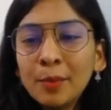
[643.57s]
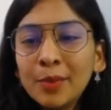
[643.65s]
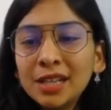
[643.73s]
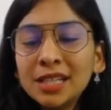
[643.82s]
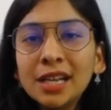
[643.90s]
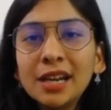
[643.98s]

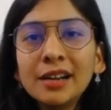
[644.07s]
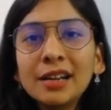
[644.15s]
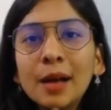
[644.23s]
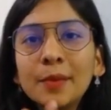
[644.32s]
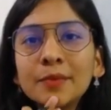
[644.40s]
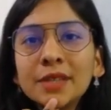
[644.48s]
But here
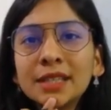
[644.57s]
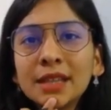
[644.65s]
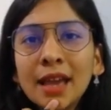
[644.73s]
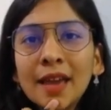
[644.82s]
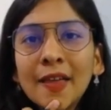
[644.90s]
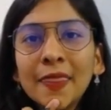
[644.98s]
comes
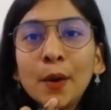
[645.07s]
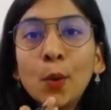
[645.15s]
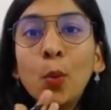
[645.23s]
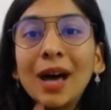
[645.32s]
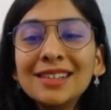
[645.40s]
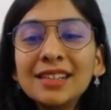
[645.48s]
the
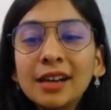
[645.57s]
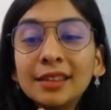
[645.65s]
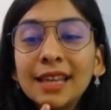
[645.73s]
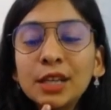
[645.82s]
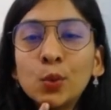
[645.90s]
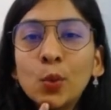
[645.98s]
wonder
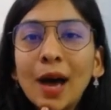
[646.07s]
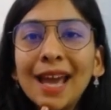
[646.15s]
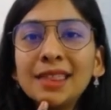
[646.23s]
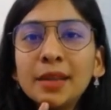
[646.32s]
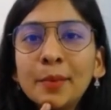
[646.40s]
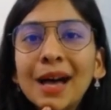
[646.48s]
that
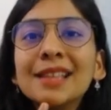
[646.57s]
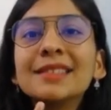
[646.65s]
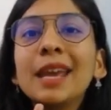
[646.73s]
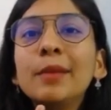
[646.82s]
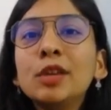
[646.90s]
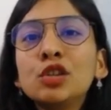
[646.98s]
why the mass
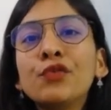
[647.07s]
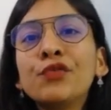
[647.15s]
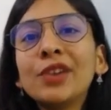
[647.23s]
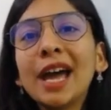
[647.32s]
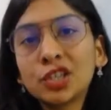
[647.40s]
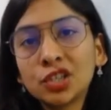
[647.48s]
came into
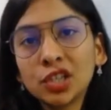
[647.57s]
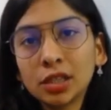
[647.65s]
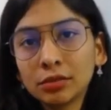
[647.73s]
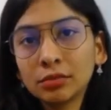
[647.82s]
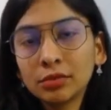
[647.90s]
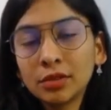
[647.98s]
fraction
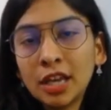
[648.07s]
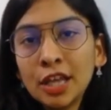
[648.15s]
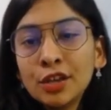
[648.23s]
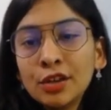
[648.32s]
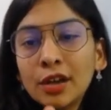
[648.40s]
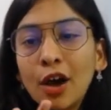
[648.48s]

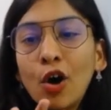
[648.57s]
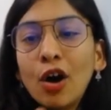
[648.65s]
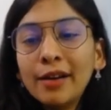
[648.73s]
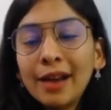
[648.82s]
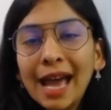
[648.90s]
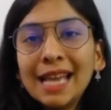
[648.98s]
or
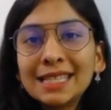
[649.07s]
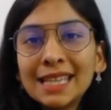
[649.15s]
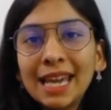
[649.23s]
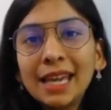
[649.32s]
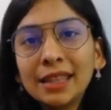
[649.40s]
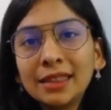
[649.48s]
I
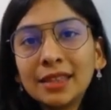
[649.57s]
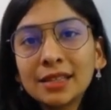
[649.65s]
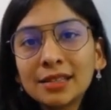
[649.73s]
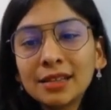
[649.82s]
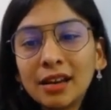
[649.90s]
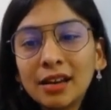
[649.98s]
say in
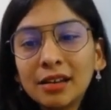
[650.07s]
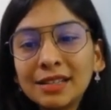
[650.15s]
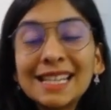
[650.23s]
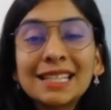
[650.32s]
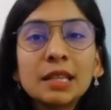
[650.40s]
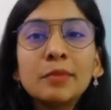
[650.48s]
this uh,
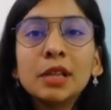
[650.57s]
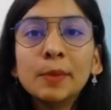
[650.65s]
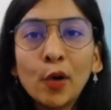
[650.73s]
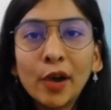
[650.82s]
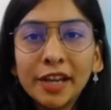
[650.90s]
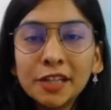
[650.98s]
decimal
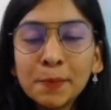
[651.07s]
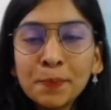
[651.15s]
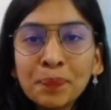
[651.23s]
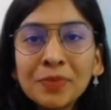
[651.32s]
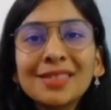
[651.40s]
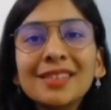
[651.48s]
point.
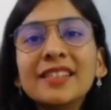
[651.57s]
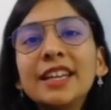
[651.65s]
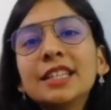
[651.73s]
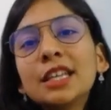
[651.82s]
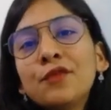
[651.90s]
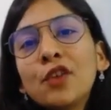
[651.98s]
The
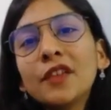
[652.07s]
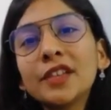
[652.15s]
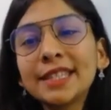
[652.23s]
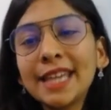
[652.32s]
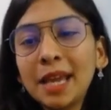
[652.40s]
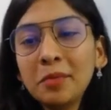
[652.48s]
reason for
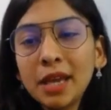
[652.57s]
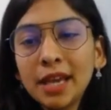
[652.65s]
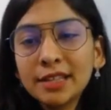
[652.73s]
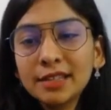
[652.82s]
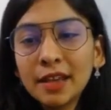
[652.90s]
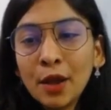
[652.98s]
the same
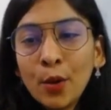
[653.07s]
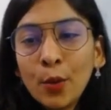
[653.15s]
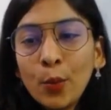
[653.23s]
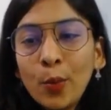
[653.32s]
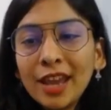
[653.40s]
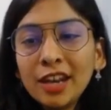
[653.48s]
is
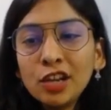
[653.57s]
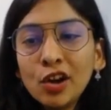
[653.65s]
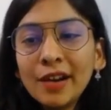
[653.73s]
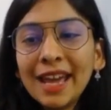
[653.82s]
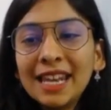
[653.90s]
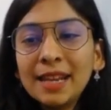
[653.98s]
when
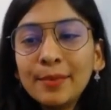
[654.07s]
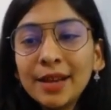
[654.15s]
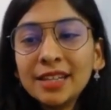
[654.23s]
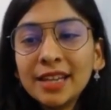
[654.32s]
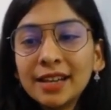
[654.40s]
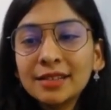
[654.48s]
your
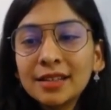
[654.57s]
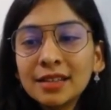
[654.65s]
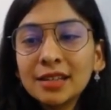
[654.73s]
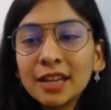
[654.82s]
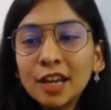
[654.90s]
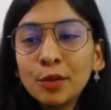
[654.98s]
element
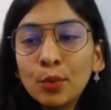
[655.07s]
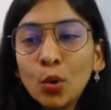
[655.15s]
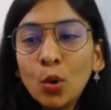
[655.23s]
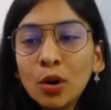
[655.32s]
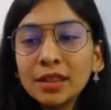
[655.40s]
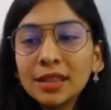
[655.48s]
exists in
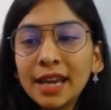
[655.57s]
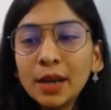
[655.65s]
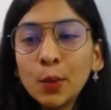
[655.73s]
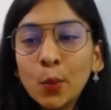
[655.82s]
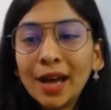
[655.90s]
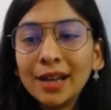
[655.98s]
more
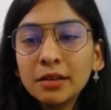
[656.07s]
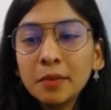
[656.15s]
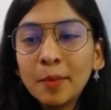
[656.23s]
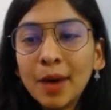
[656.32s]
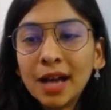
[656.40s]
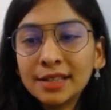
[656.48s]
than
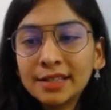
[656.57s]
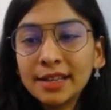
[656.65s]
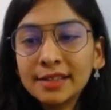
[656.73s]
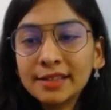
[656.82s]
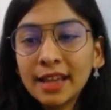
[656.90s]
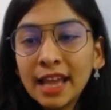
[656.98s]
one
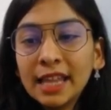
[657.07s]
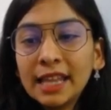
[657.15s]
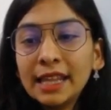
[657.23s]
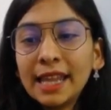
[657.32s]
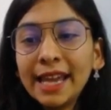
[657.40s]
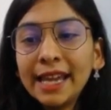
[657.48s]
masses
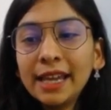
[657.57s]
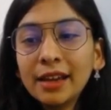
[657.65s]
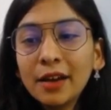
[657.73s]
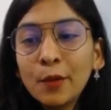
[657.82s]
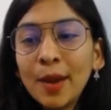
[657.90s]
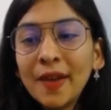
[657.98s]
like
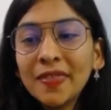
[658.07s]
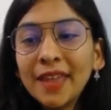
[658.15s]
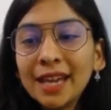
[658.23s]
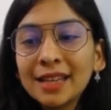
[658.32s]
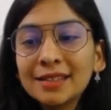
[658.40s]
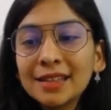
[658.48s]
when
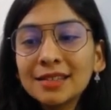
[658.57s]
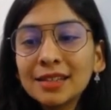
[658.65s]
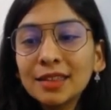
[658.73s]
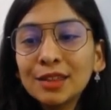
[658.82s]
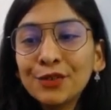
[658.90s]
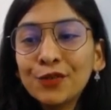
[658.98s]
they exist
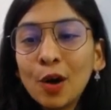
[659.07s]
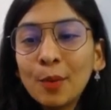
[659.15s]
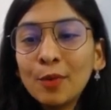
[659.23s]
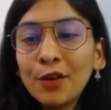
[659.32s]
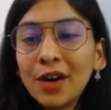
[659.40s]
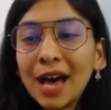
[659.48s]
in the
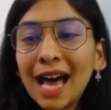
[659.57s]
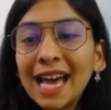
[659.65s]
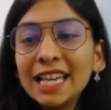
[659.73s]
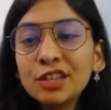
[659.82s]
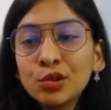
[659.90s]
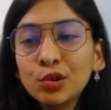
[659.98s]
form of
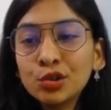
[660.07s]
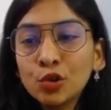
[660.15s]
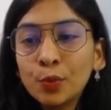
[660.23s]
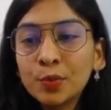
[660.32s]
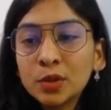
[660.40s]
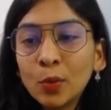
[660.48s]

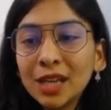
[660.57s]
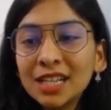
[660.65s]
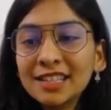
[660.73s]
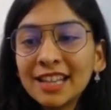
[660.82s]
isotopes. What is